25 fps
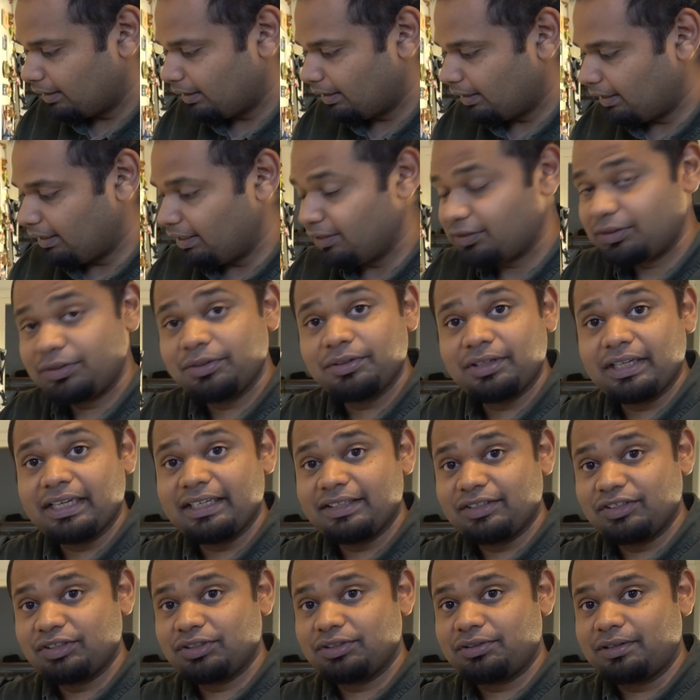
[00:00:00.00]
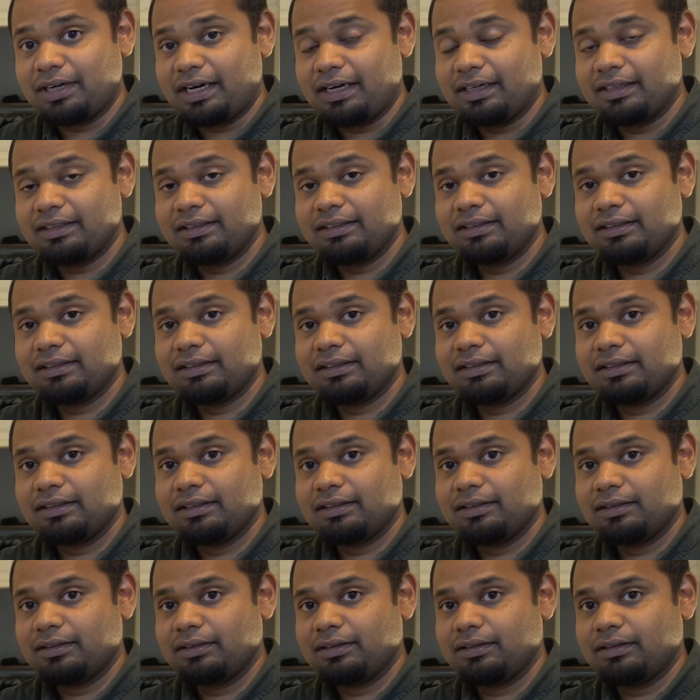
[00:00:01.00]
8 to 10 strands
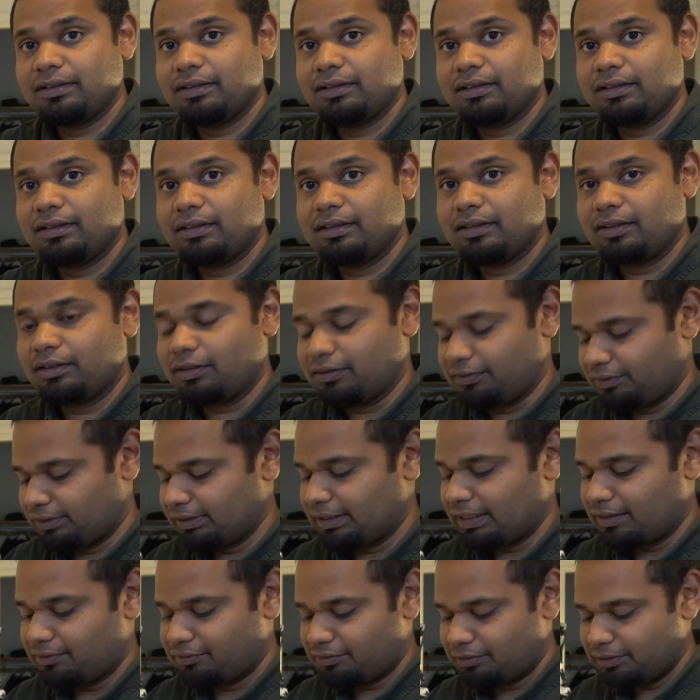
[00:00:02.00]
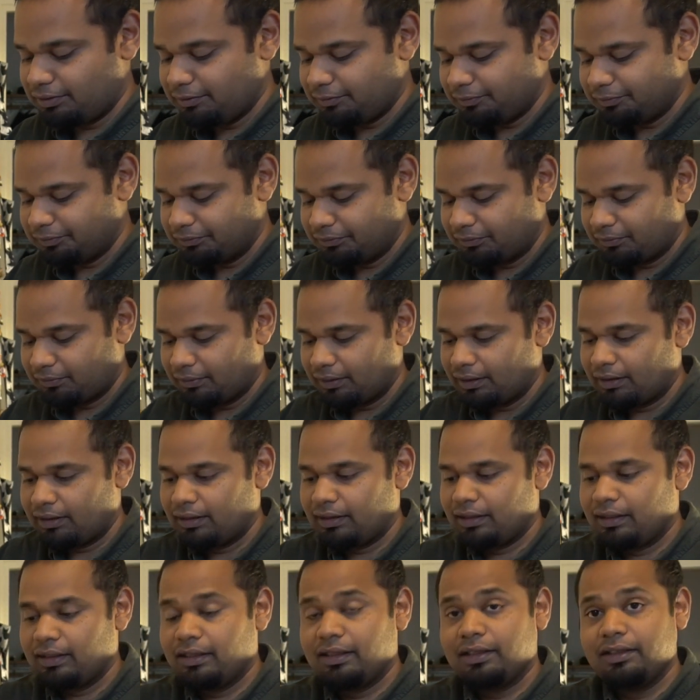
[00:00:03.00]
of saffron.
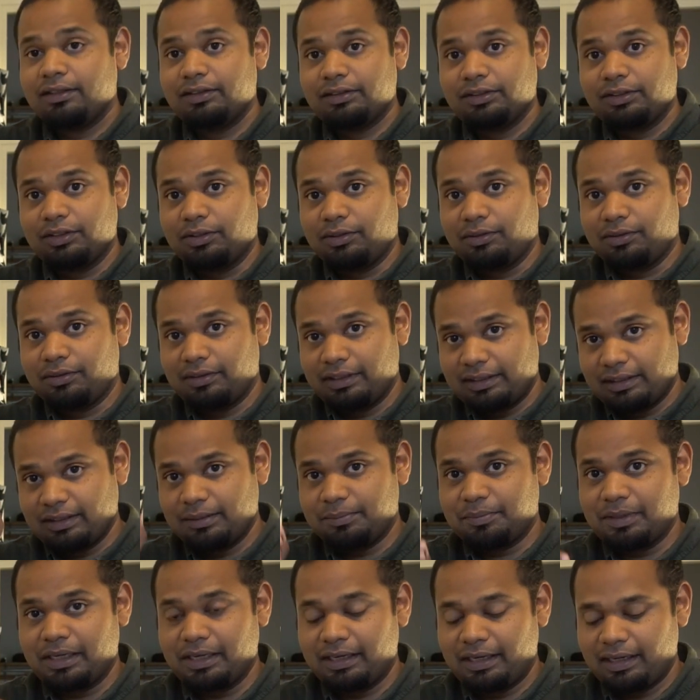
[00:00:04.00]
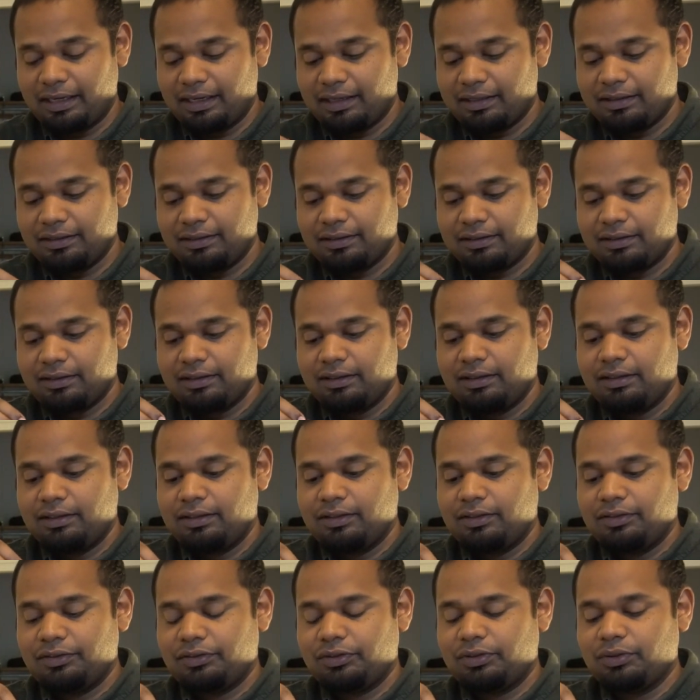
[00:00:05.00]
So it's in my hand.
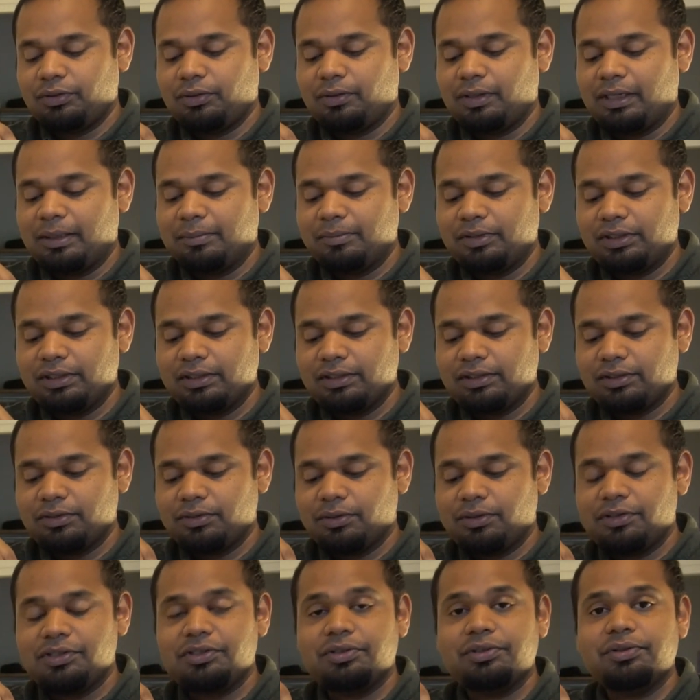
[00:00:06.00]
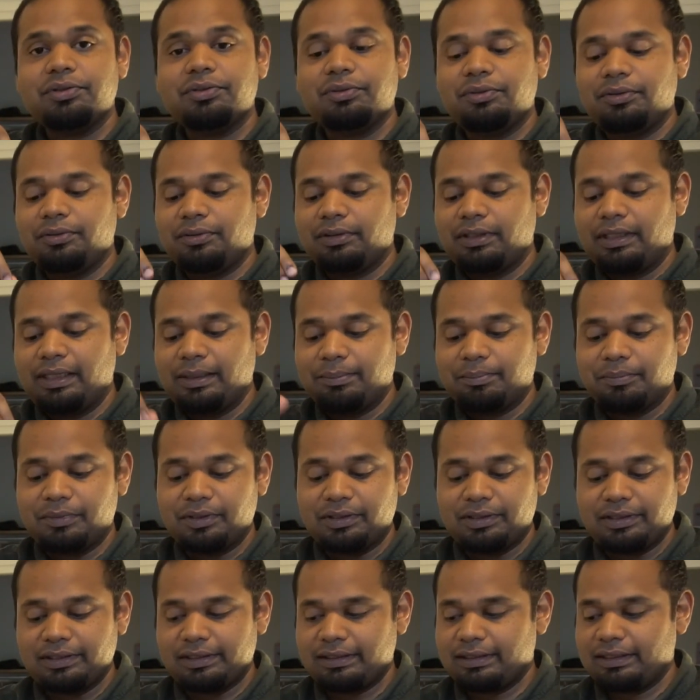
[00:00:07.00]
So I'm just going to
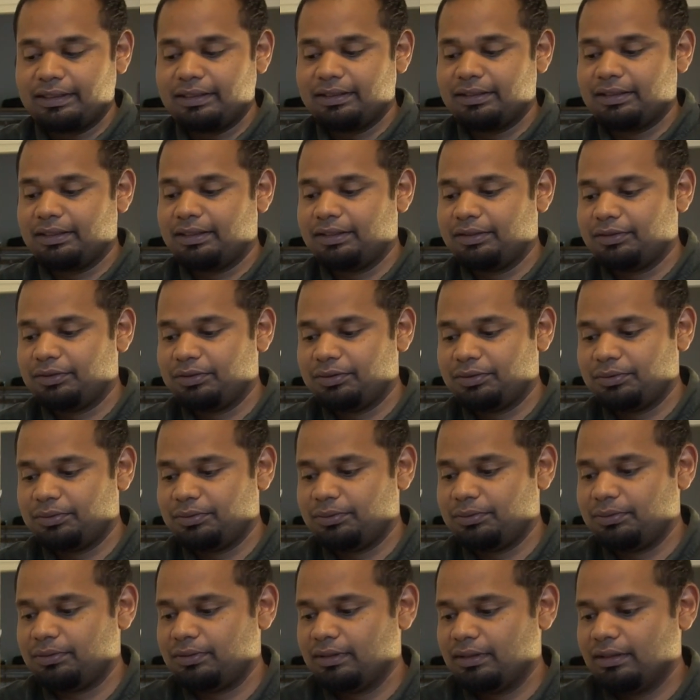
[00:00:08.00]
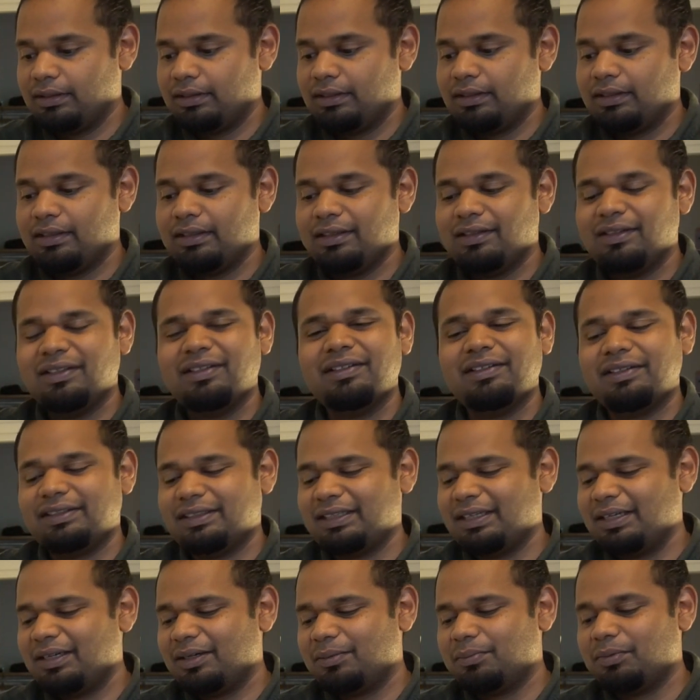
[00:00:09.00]
immerse it into,
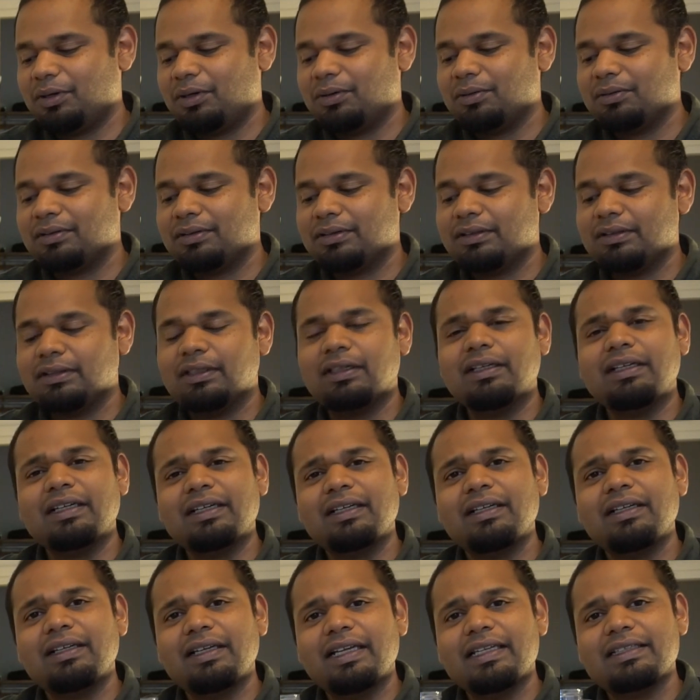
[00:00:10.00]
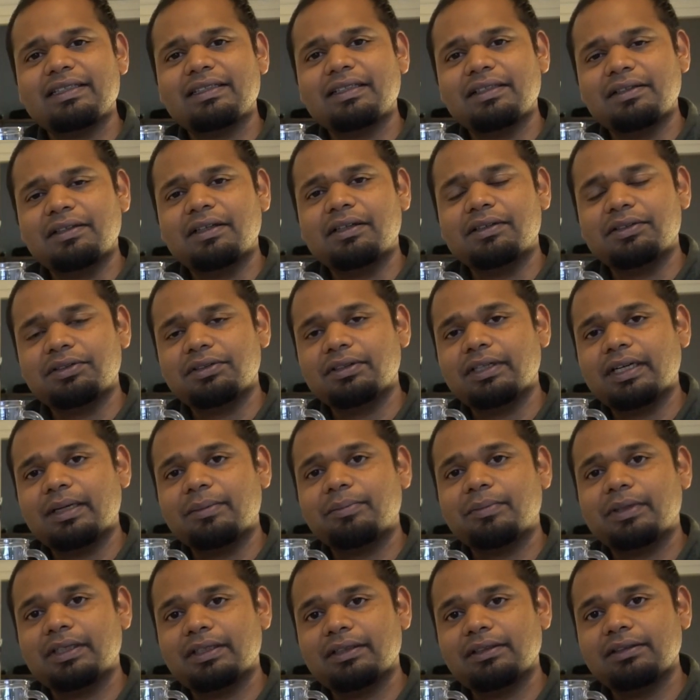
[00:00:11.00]
say, about a little less than 100
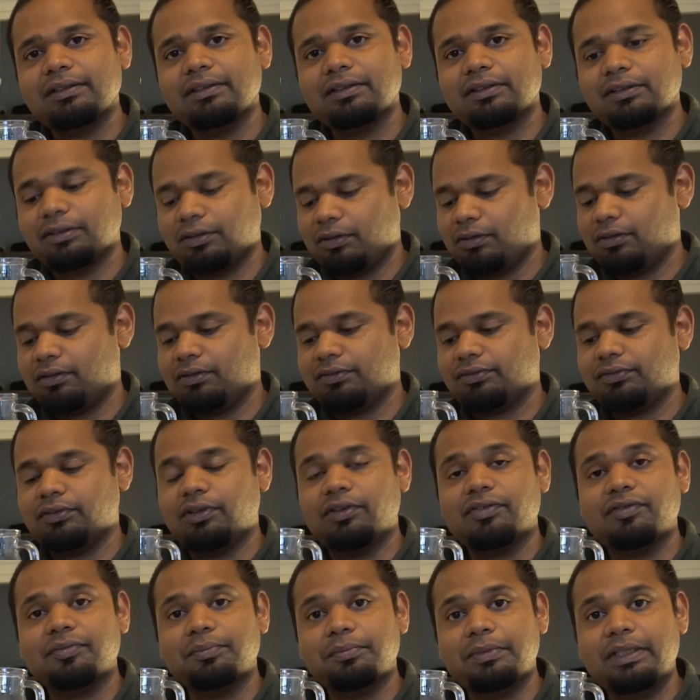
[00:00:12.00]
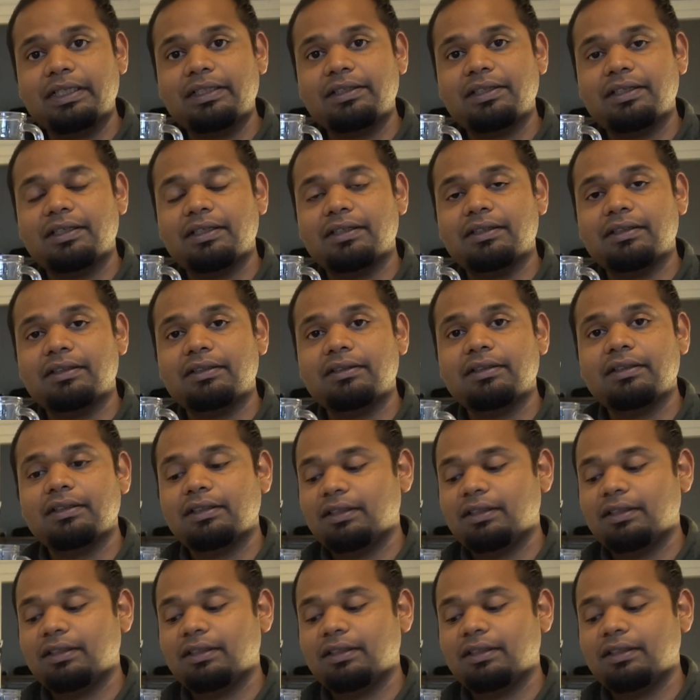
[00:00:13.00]
ml of milk here.